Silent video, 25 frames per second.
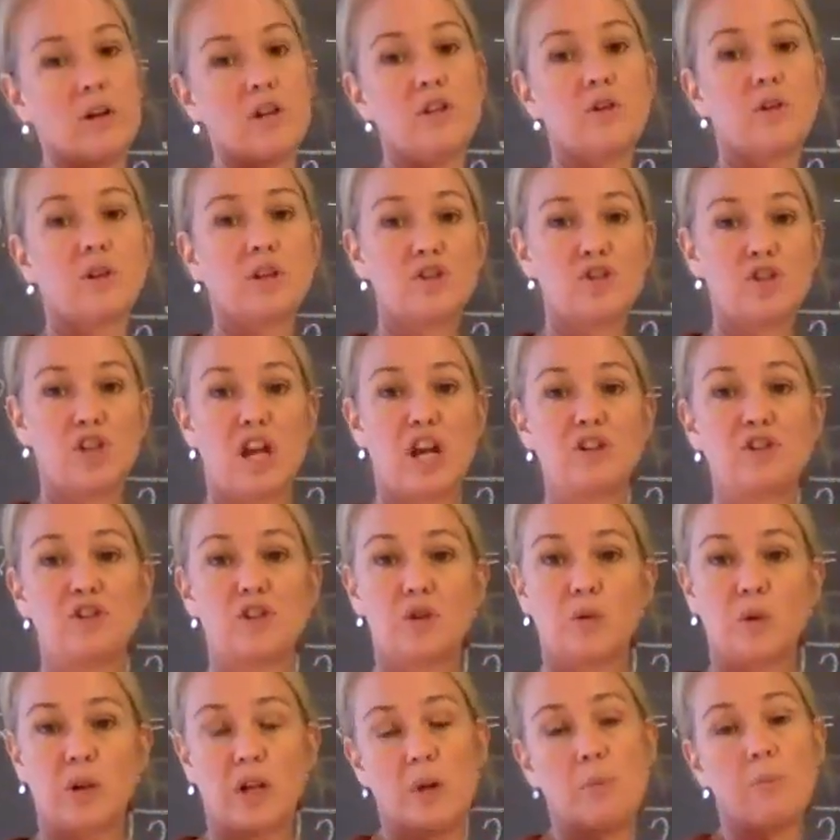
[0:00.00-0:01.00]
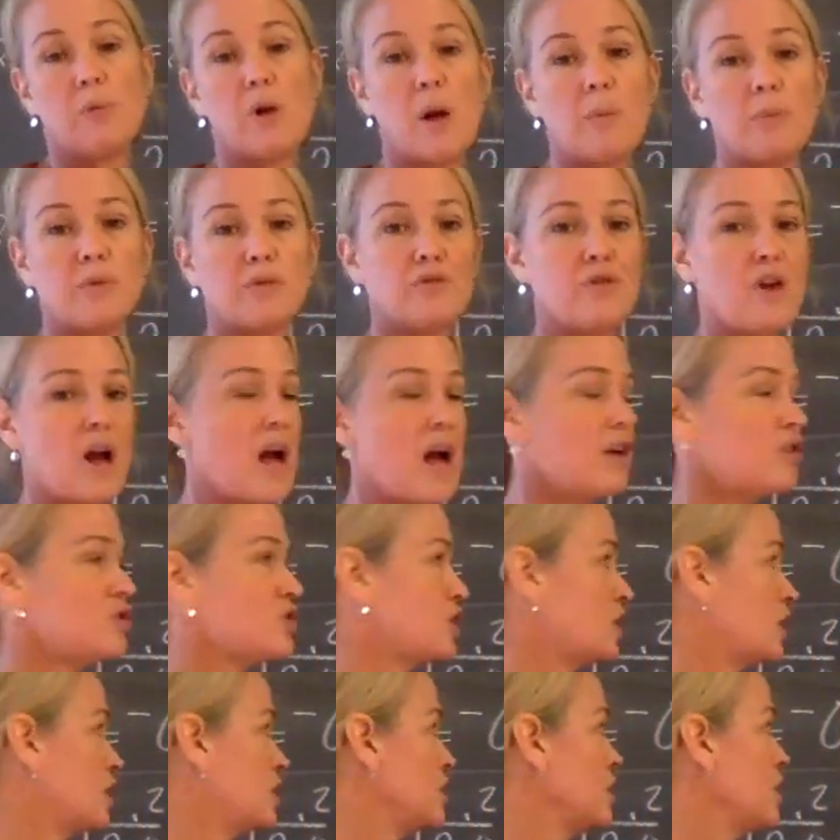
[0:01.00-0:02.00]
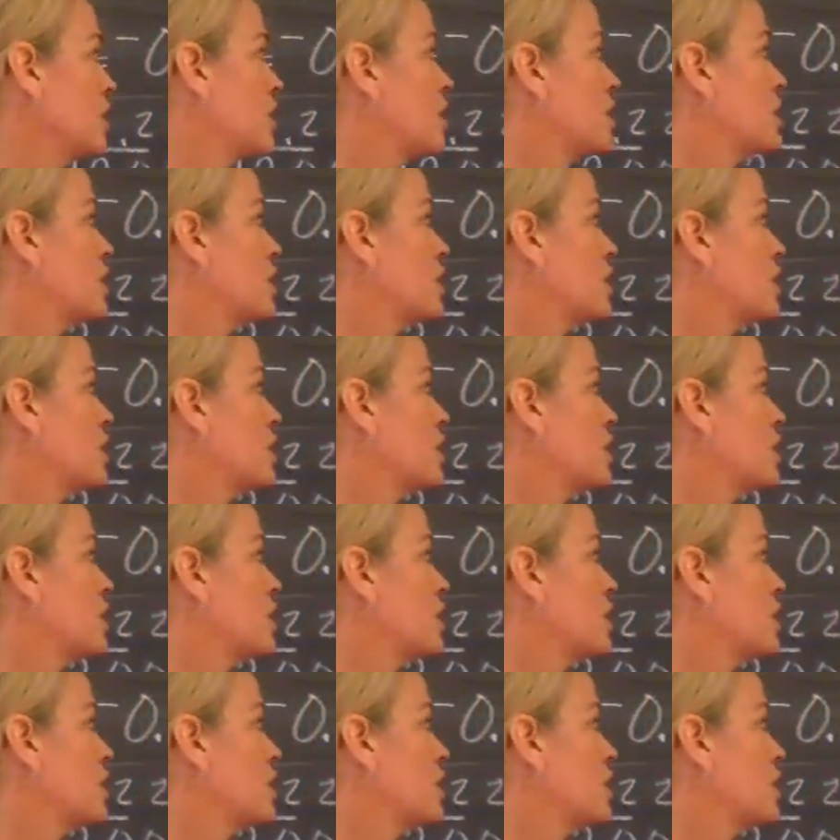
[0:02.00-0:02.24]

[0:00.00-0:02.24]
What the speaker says: you can change it to an improper fraction.